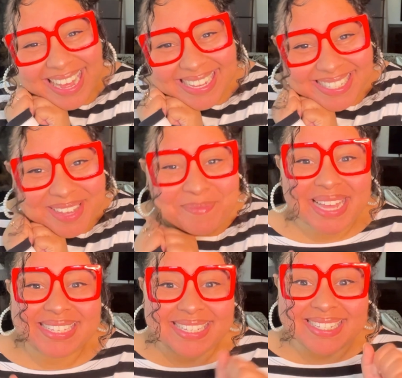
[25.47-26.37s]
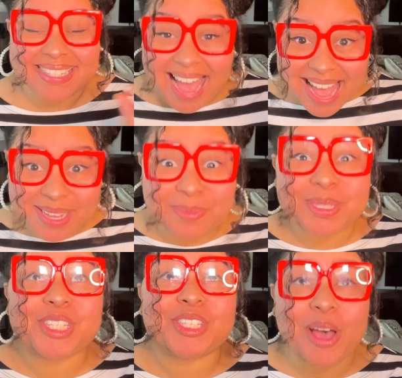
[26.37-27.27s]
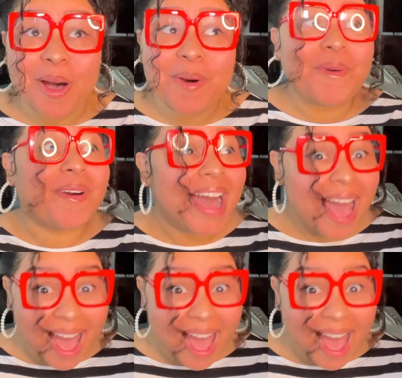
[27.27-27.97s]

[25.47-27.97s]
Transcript: content besties, I am so